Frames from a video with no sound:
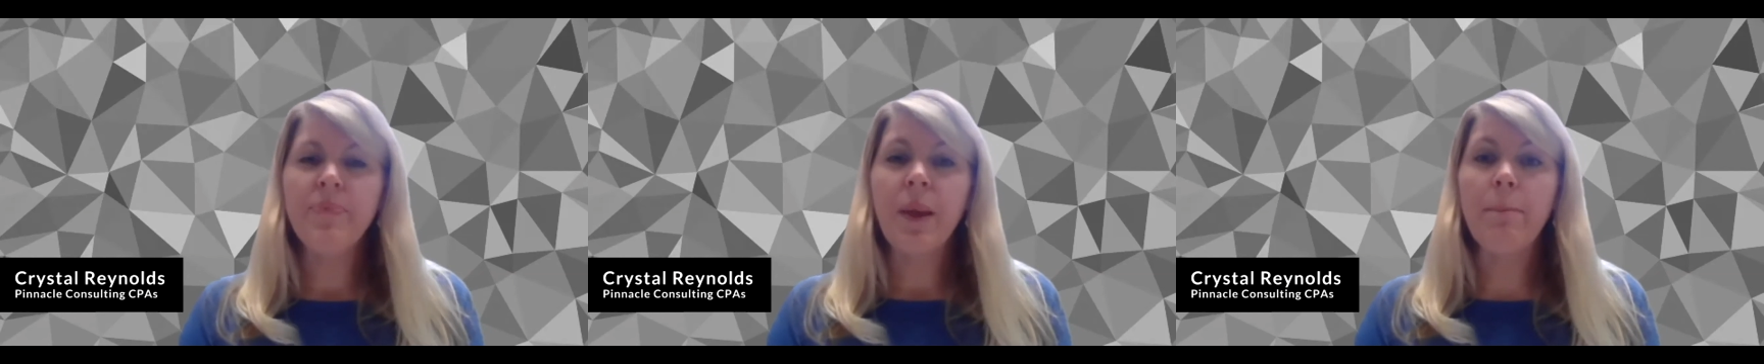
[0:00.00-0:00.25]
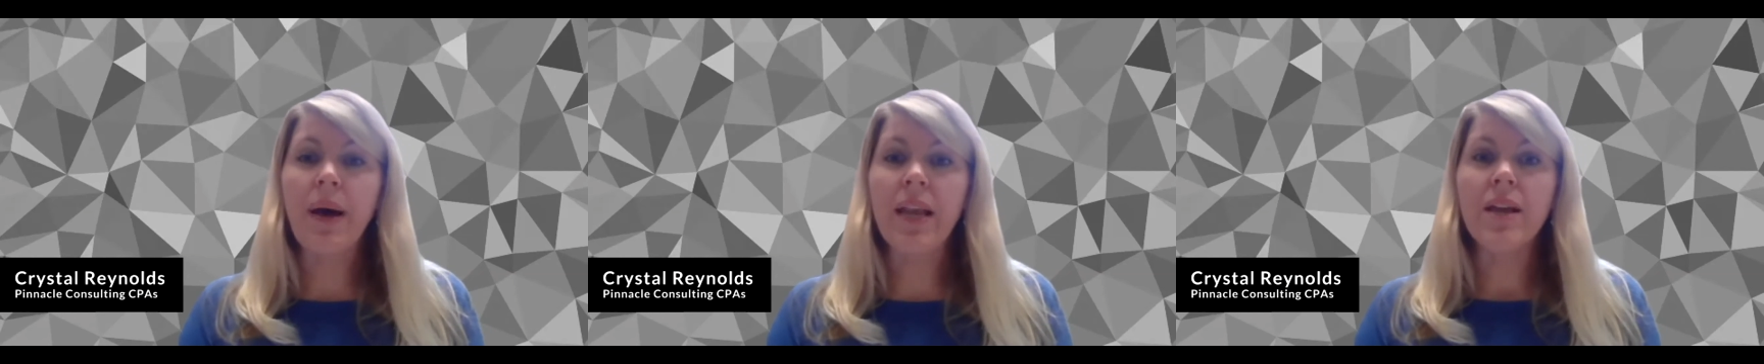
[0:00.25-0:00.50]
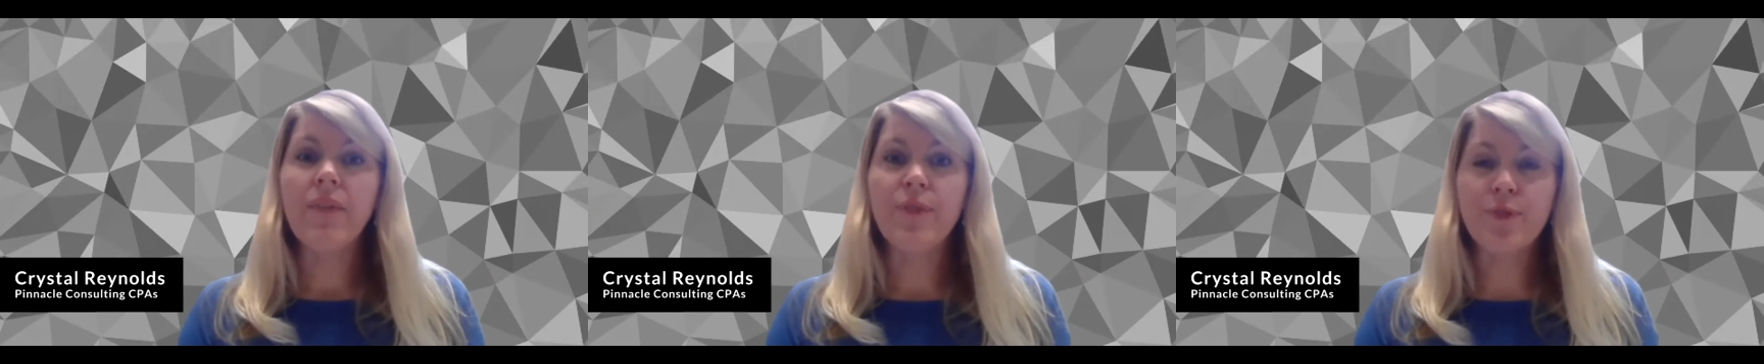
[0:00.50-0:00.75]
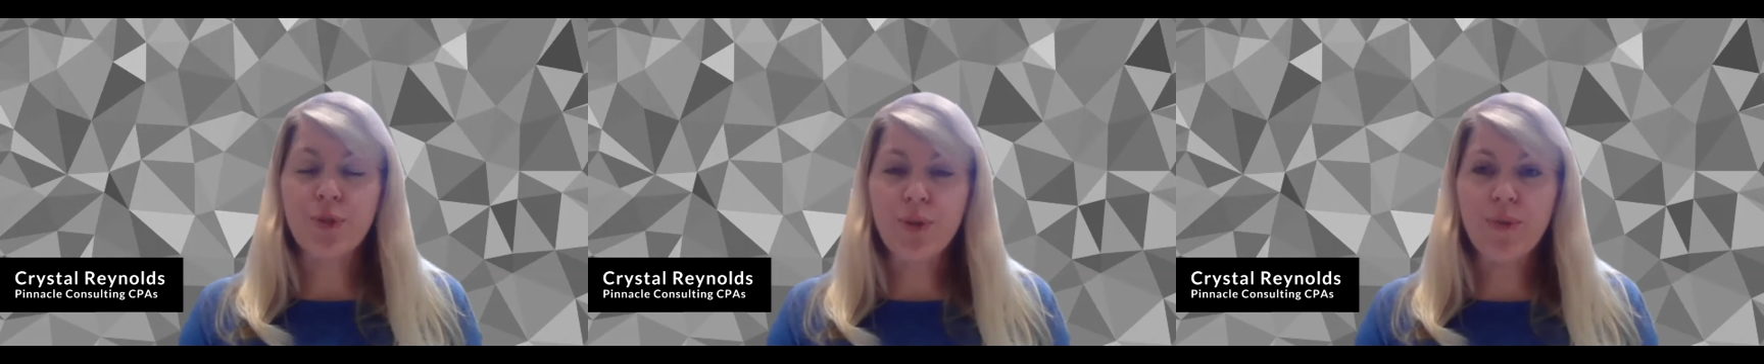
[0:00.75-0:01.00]
But
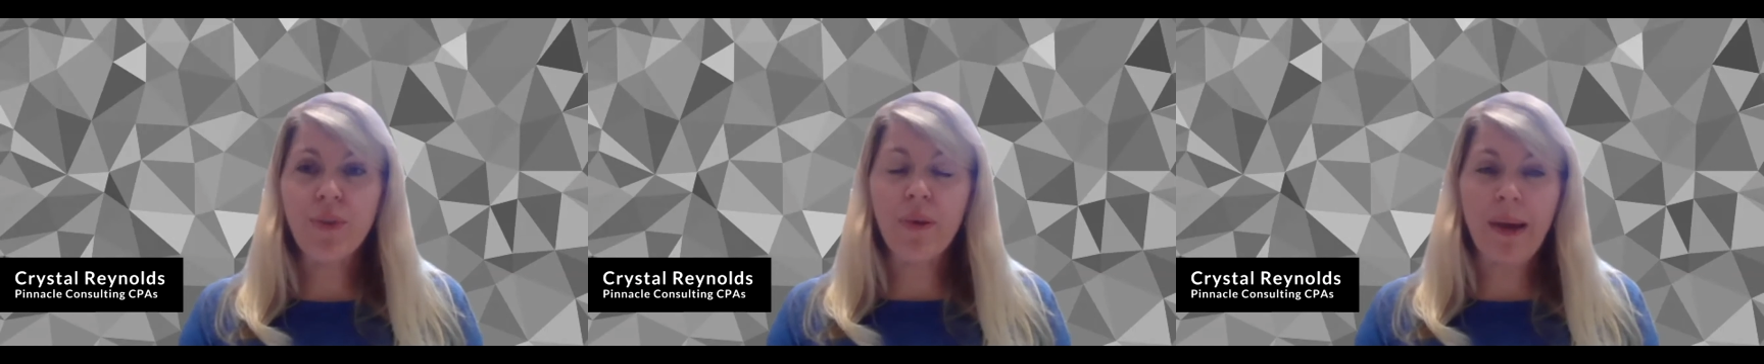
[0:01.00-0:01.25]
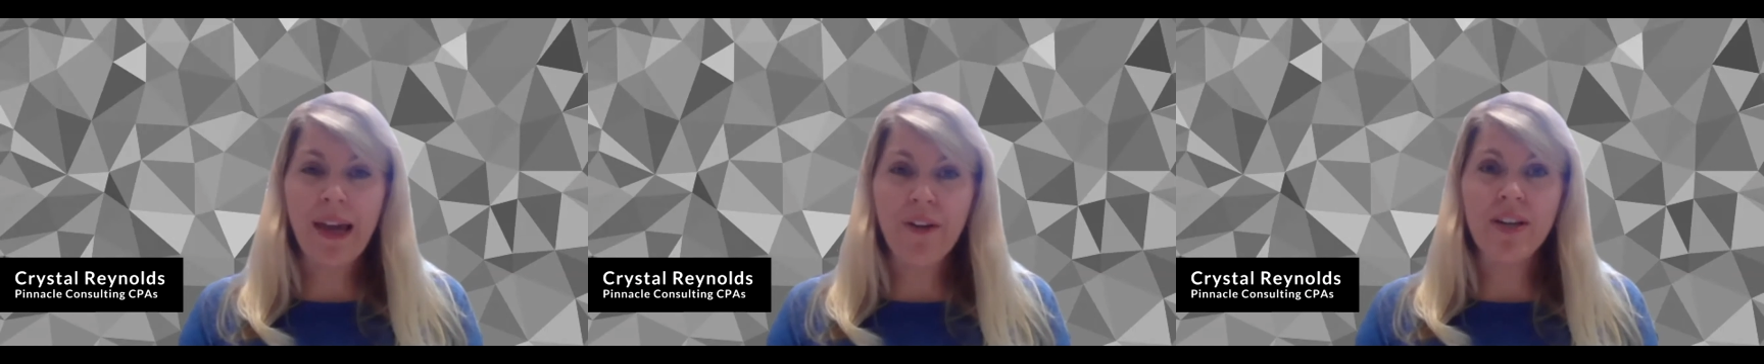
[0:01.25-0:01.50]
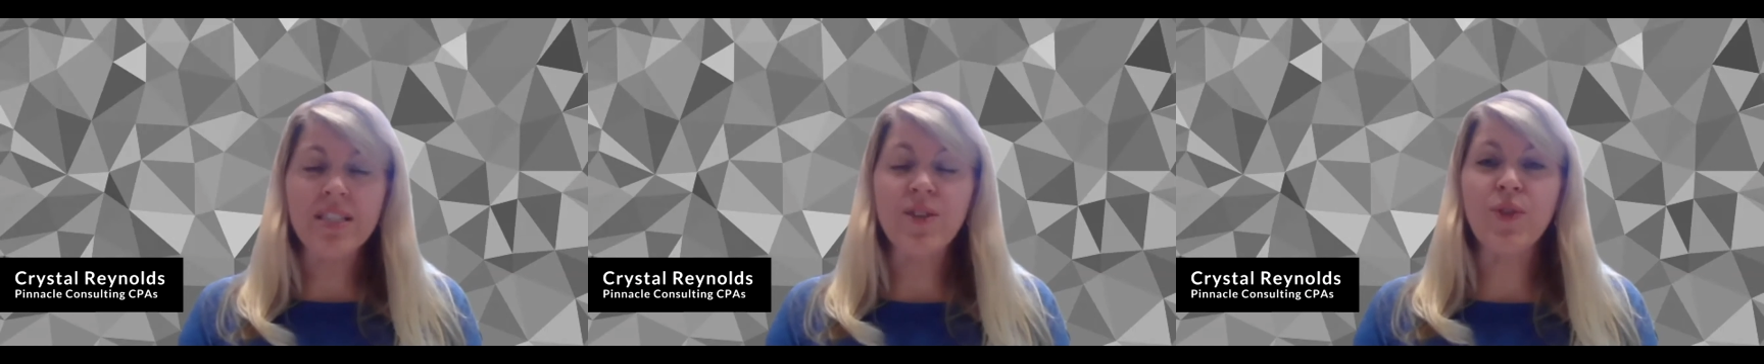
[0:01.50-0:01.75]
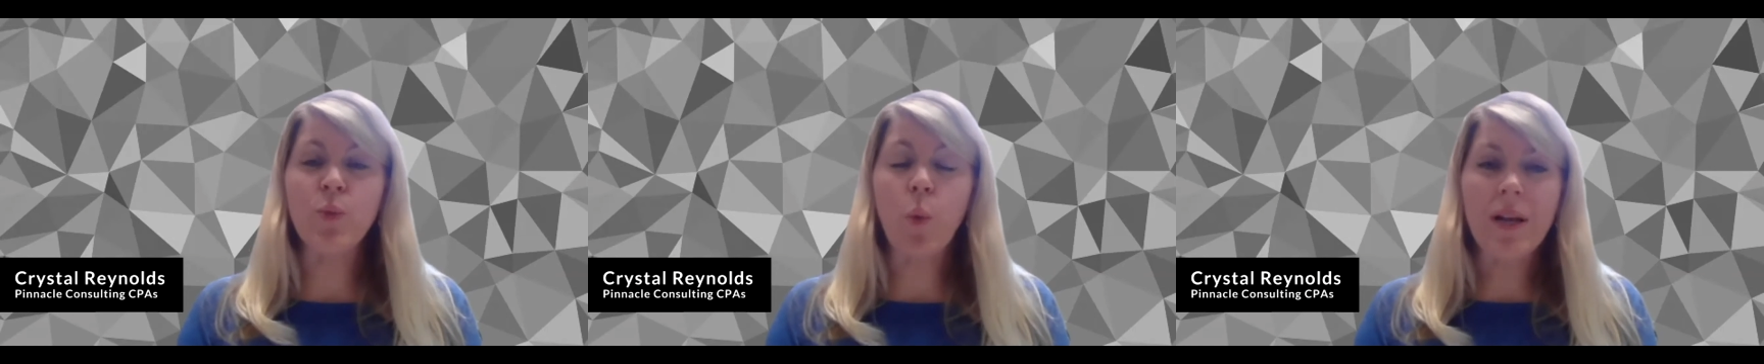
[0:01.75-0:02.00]
the truth of the matter is,
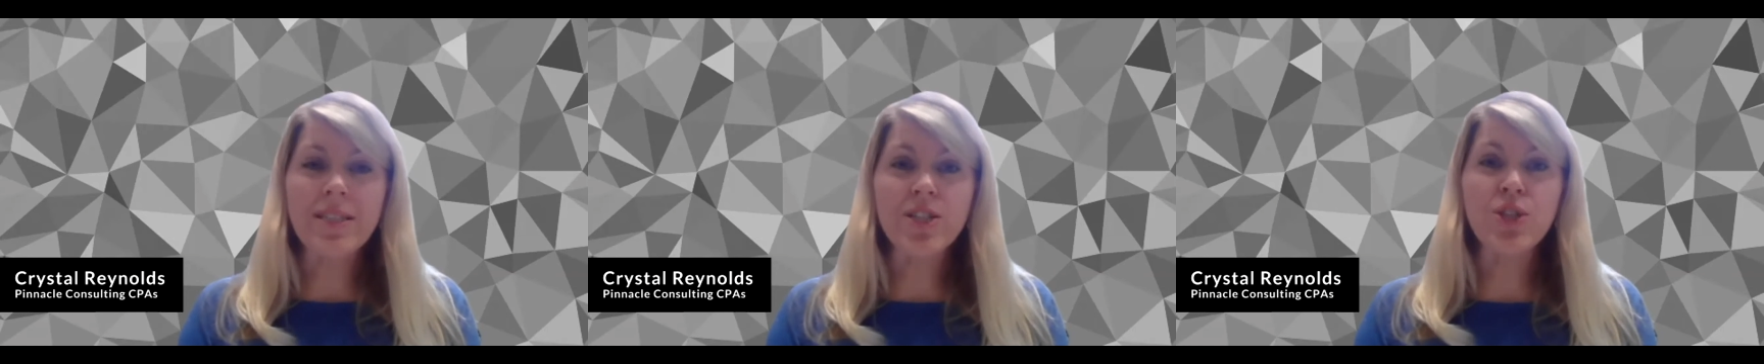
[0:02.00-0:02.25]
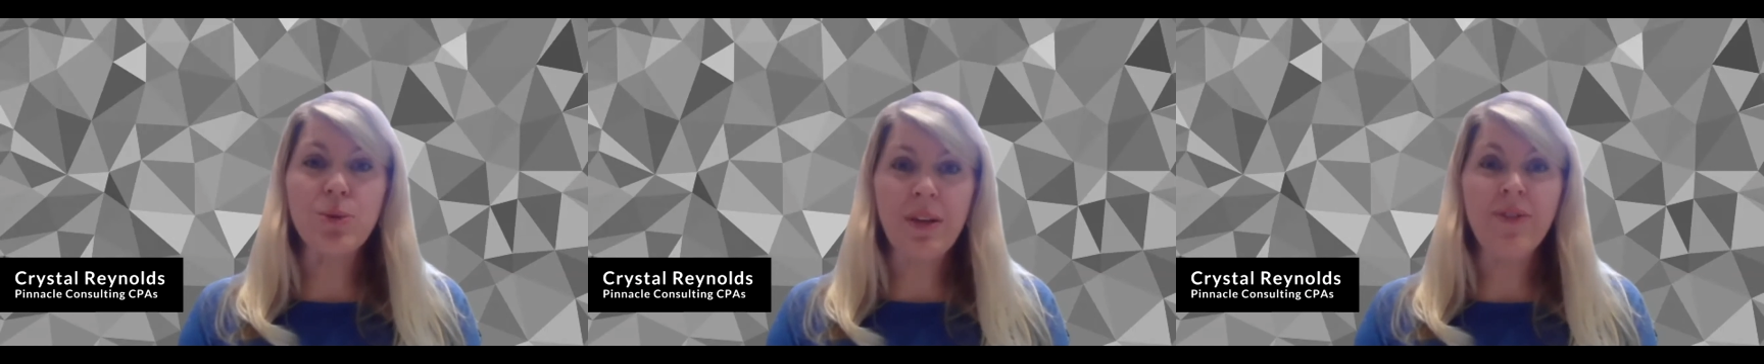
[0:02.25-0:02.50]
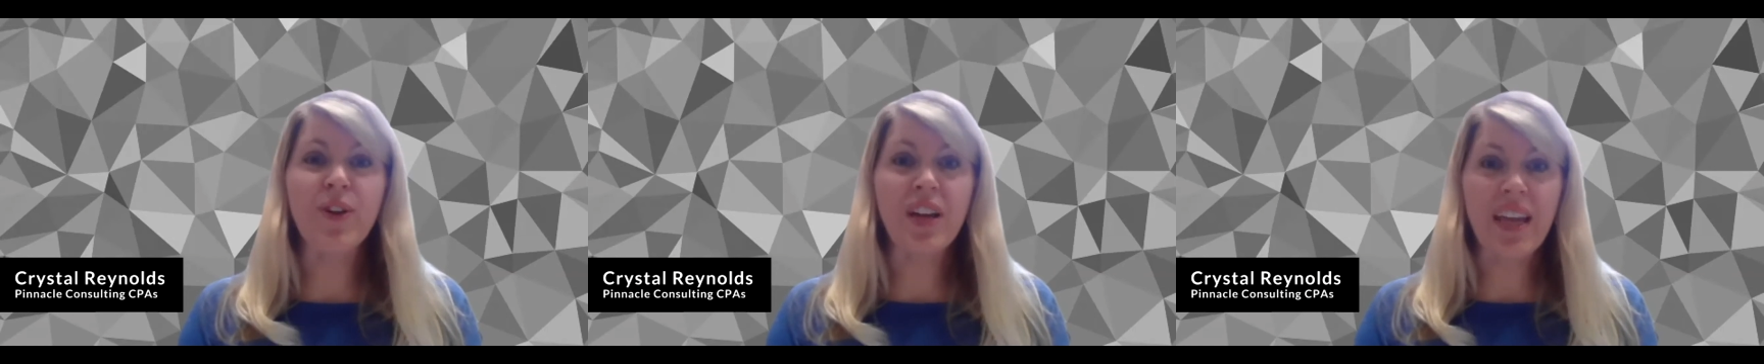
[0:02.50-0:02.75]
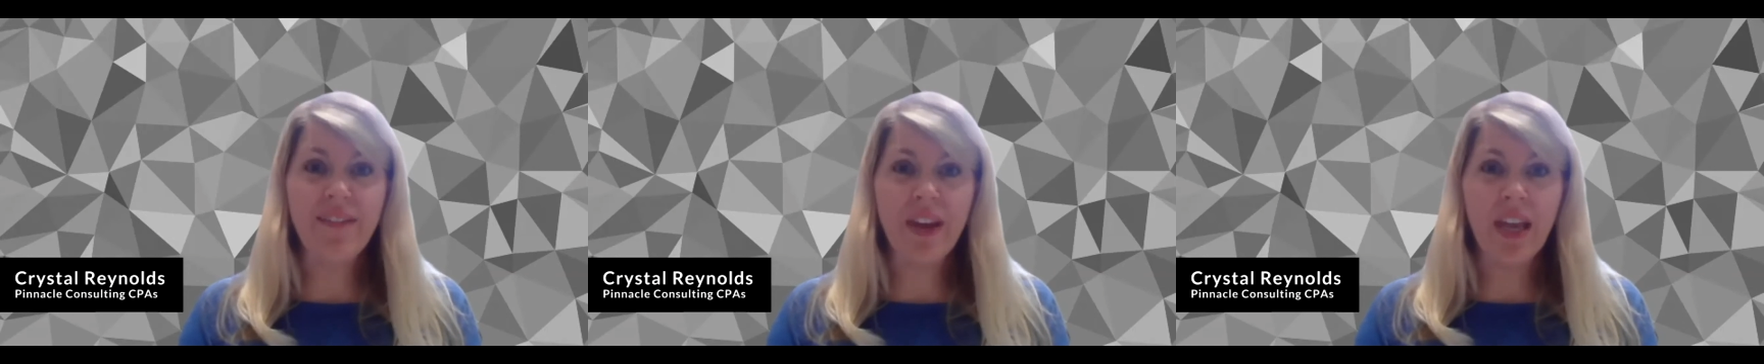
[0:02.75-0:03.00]
if you want it to be
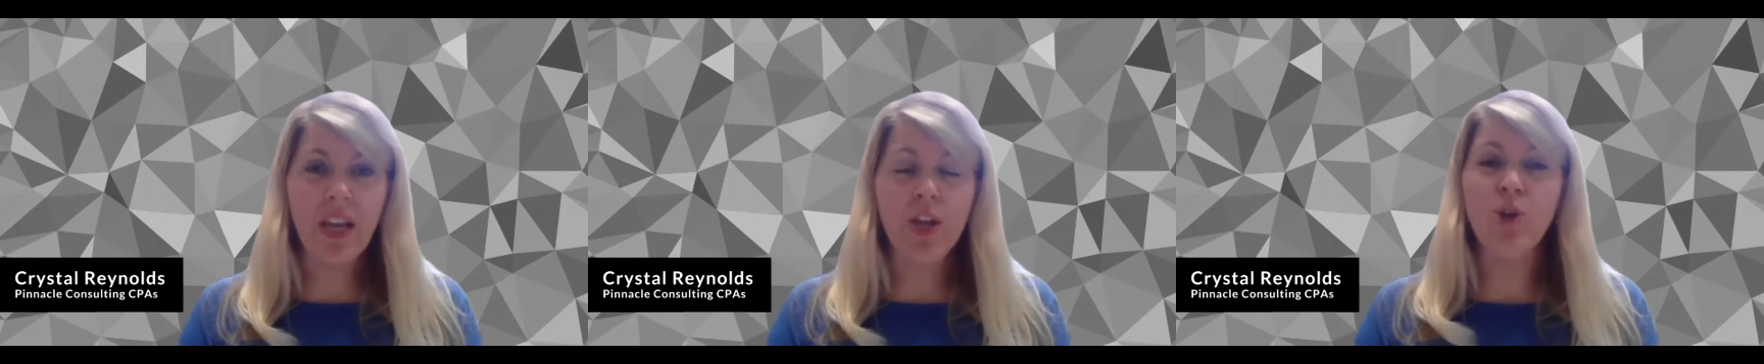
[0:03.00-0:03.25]
forgiven,